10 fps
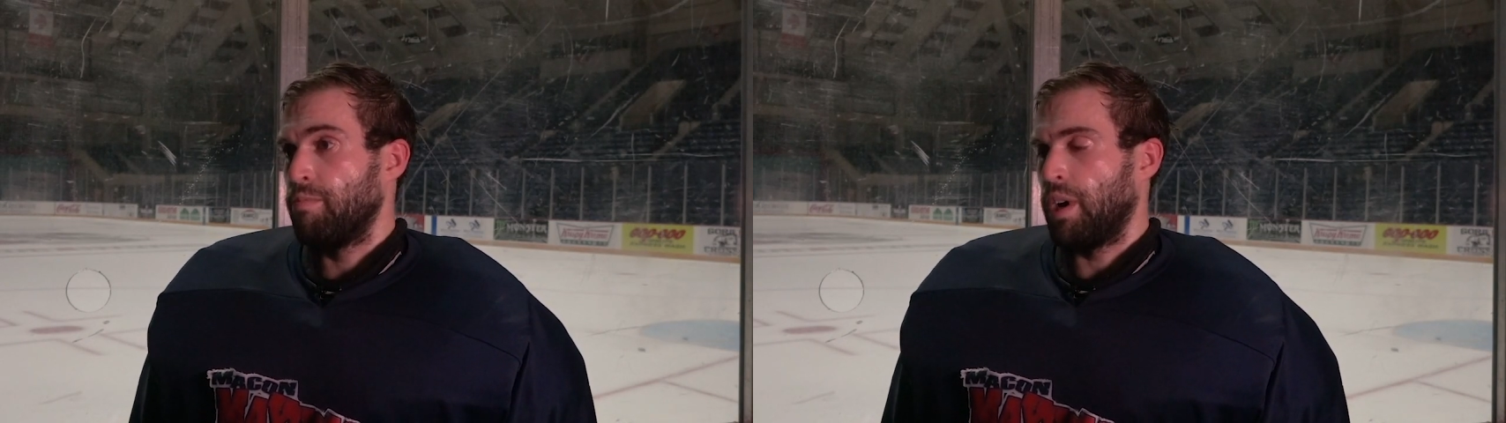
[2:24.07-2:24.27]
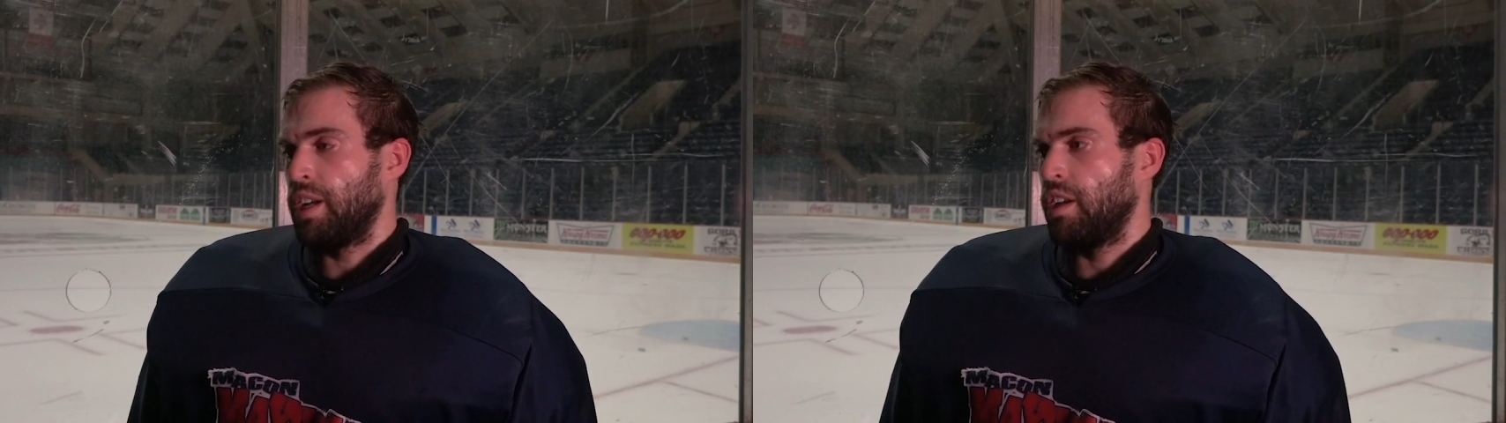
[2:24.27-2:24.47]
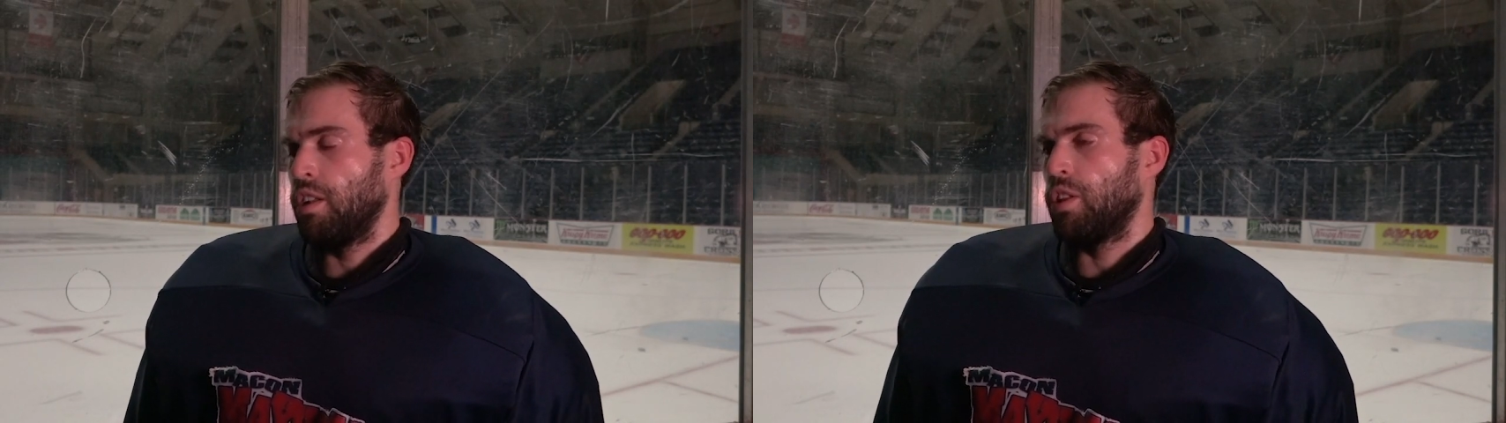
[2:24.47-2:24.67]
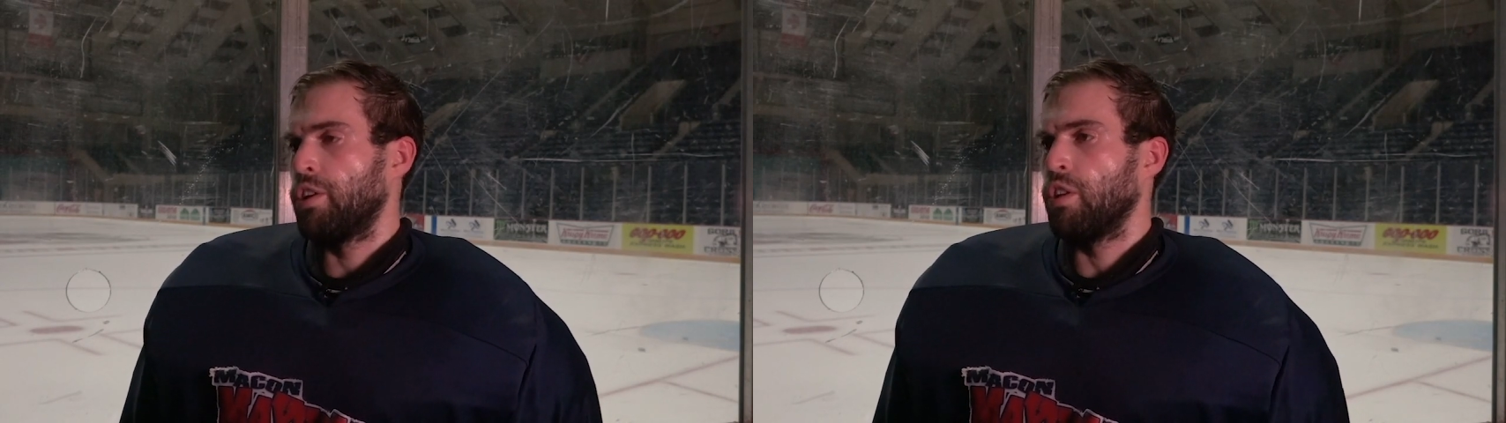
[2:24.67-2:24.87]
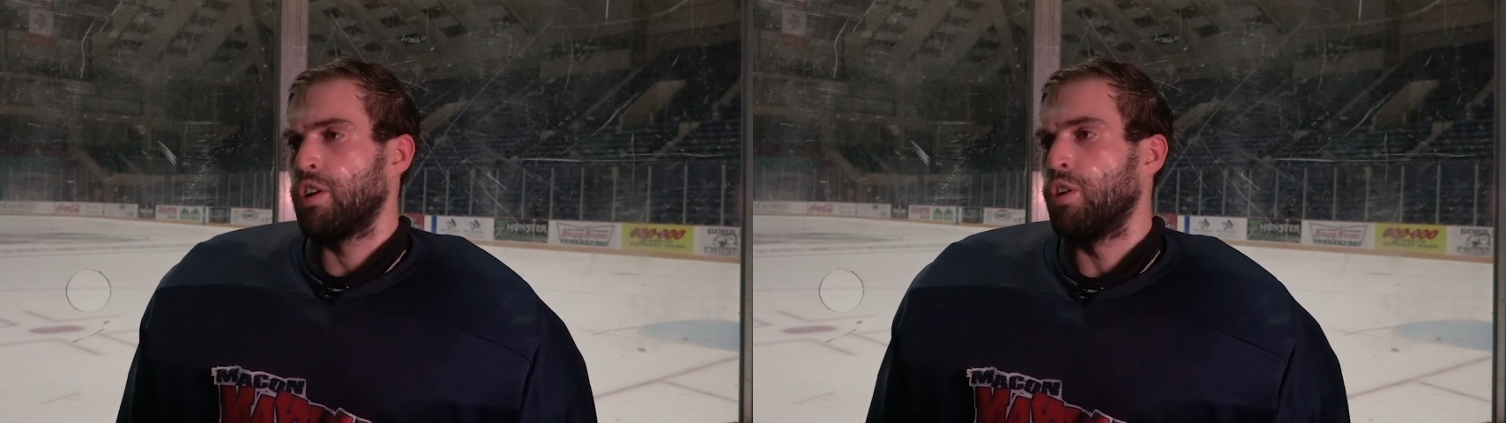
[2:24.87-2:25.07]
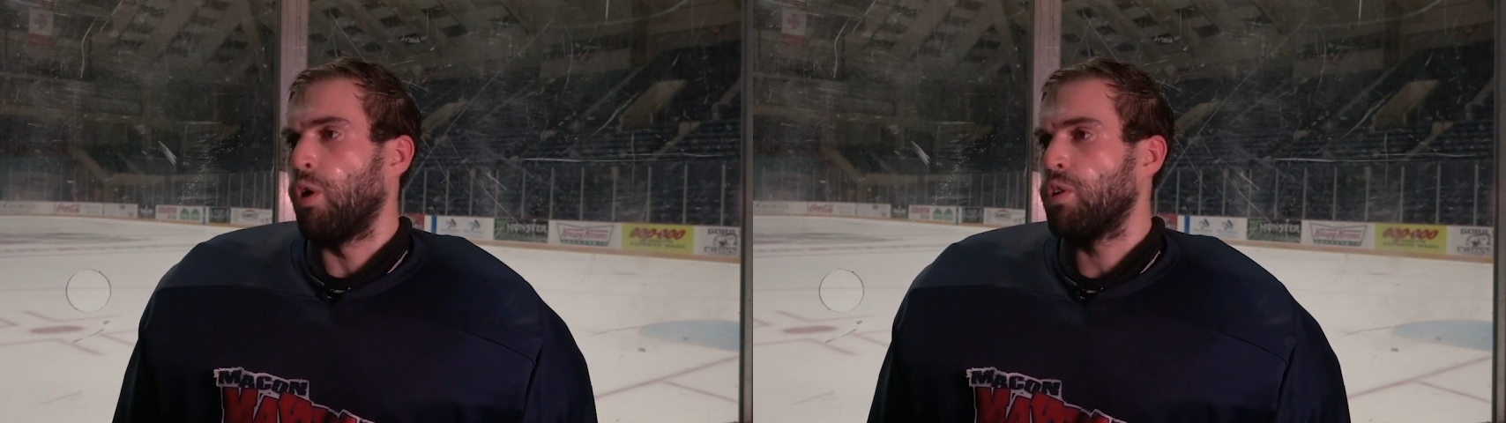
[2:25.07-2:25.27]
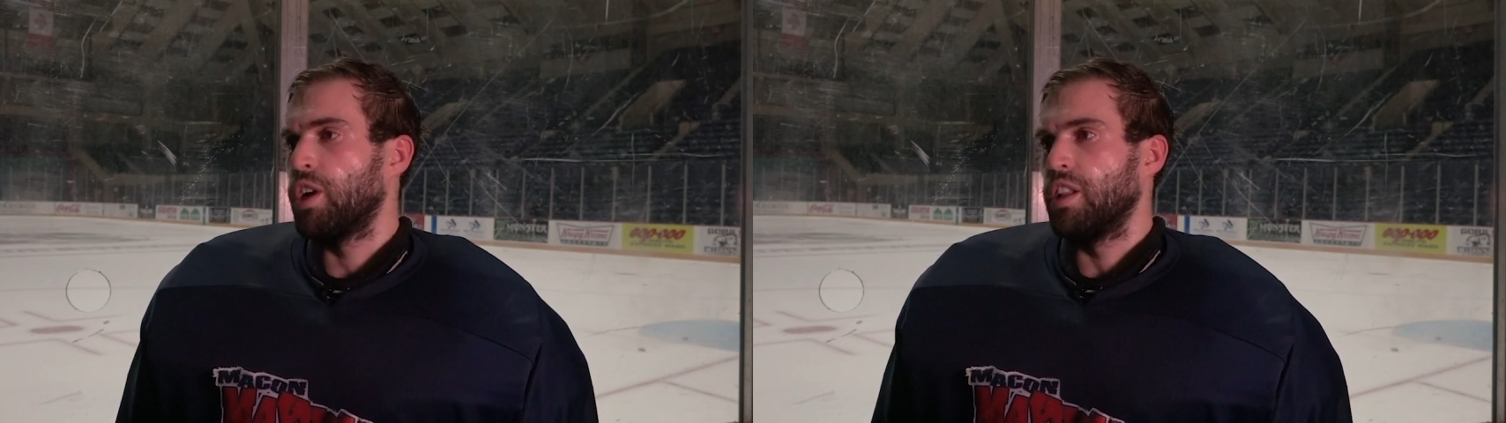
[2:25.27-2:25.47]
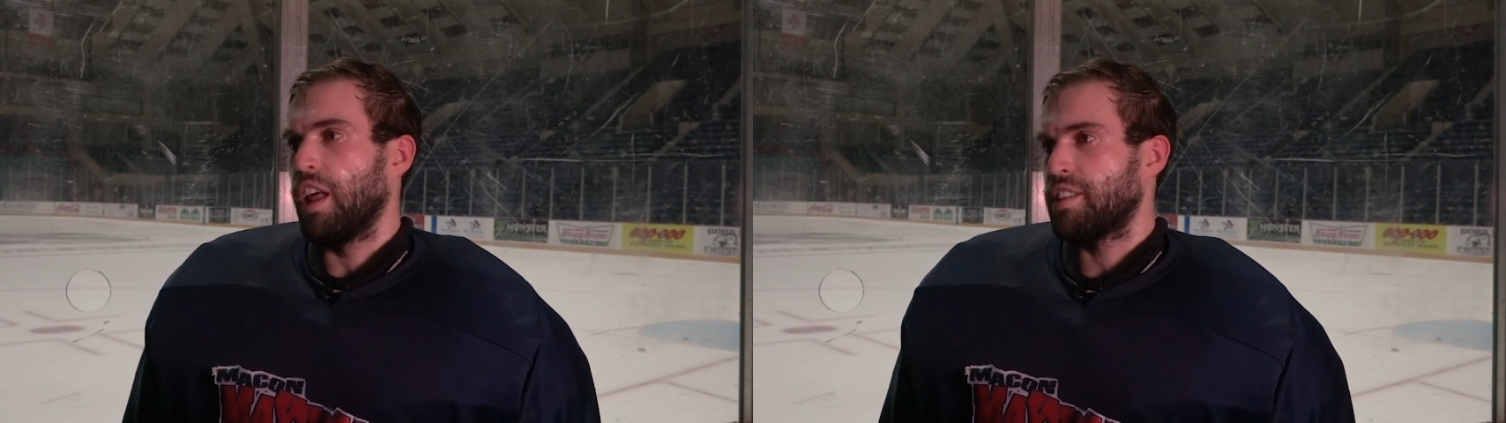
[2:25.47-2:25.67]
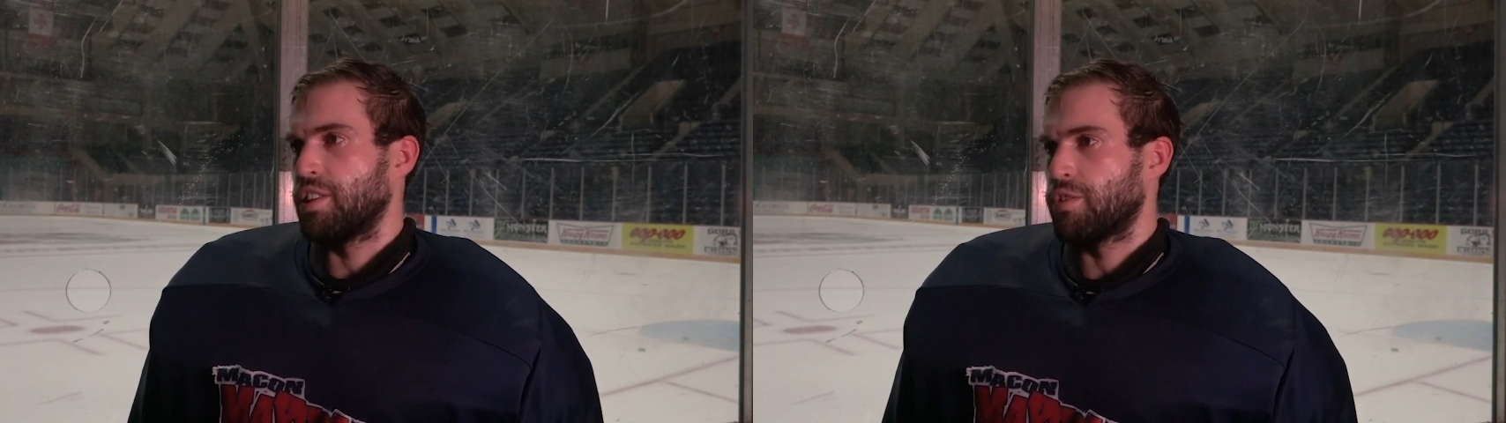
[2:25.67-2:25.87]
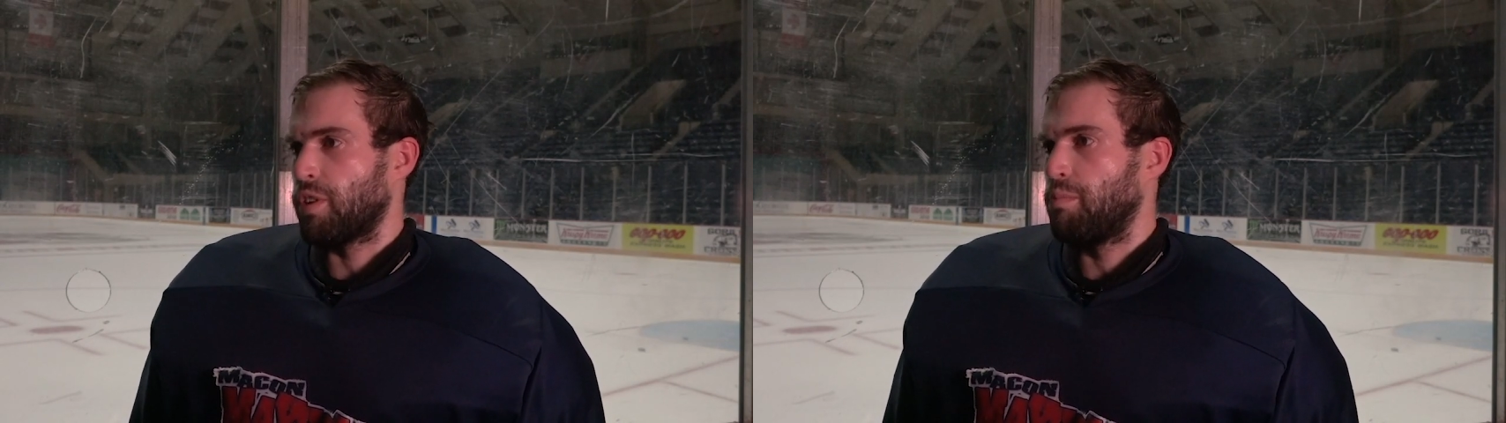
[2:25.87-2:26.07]
But you, you learn no good
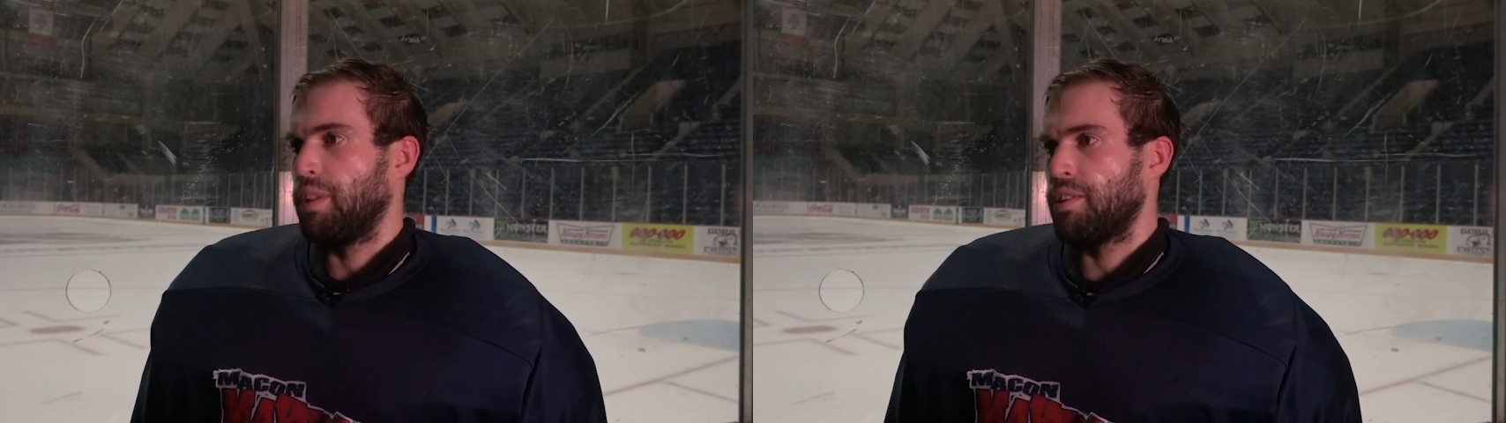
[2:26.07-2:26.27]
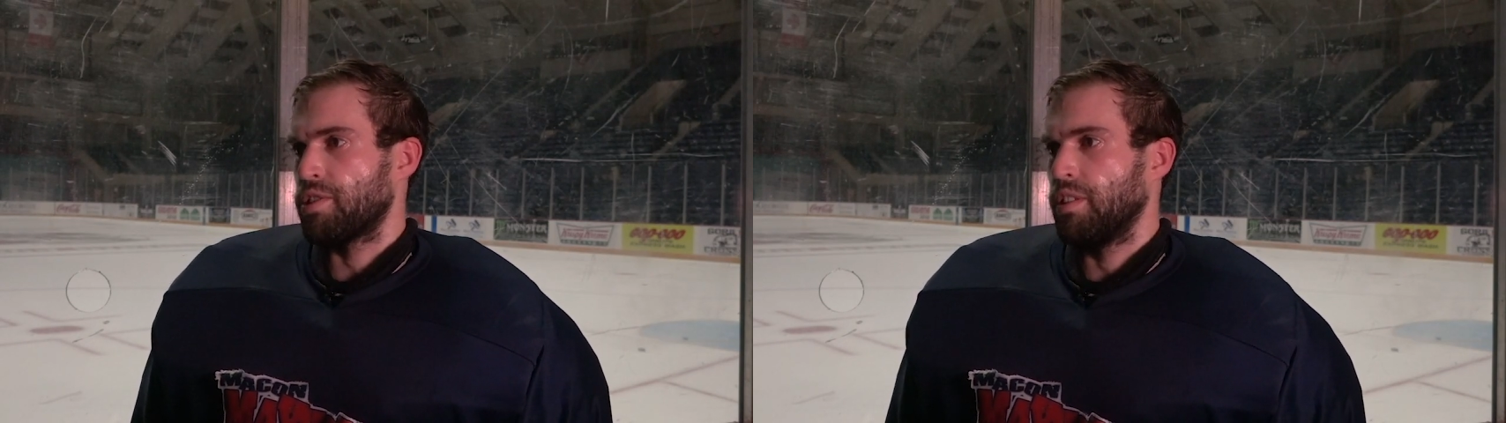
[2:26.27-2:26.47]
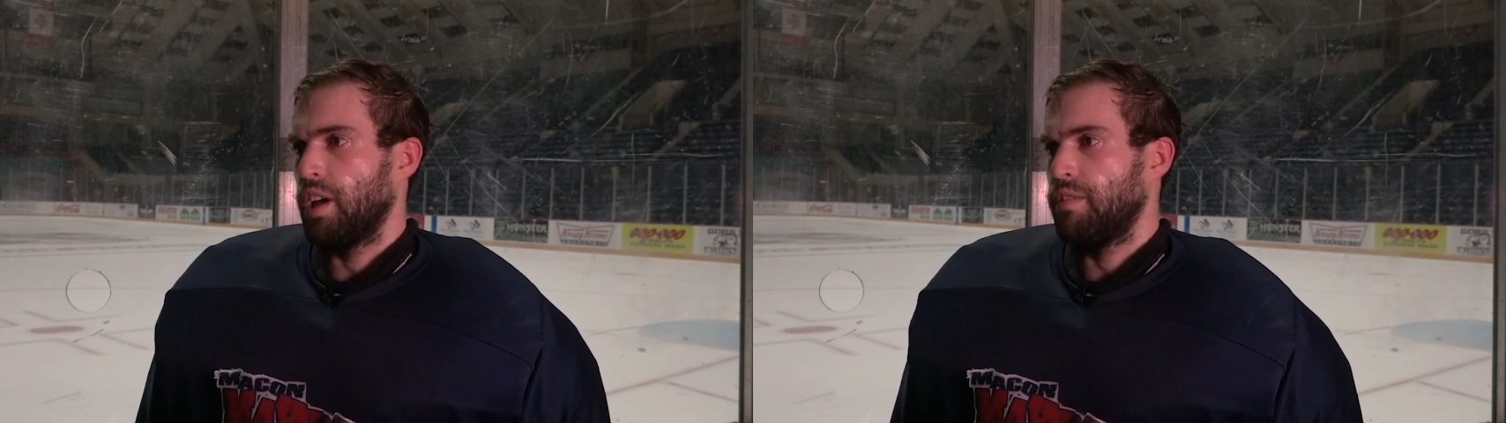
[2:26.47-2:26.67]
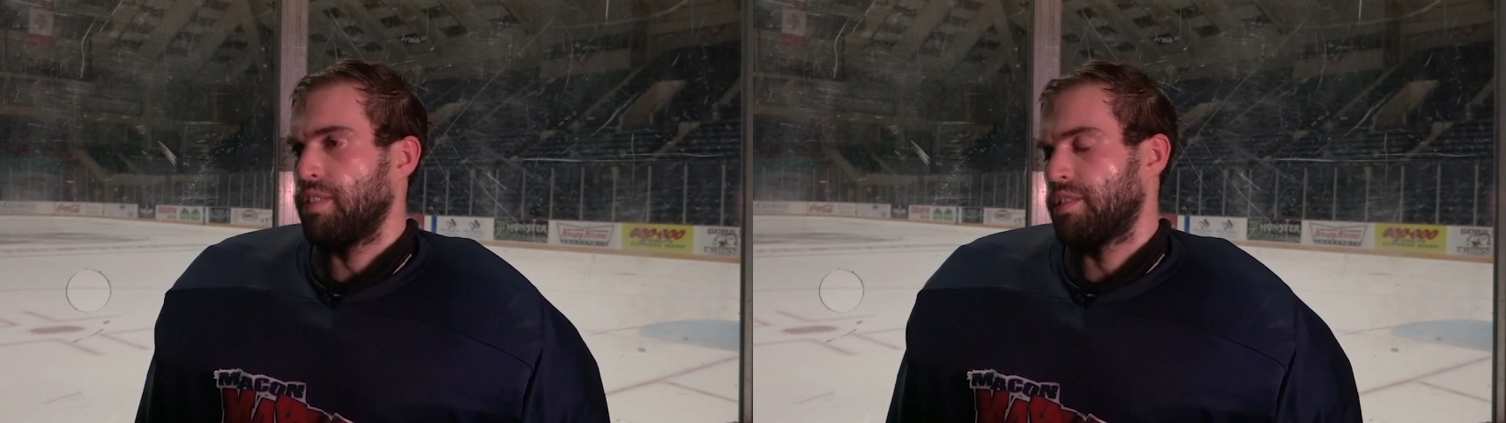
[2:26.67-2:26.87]
lessons from pleasure in life.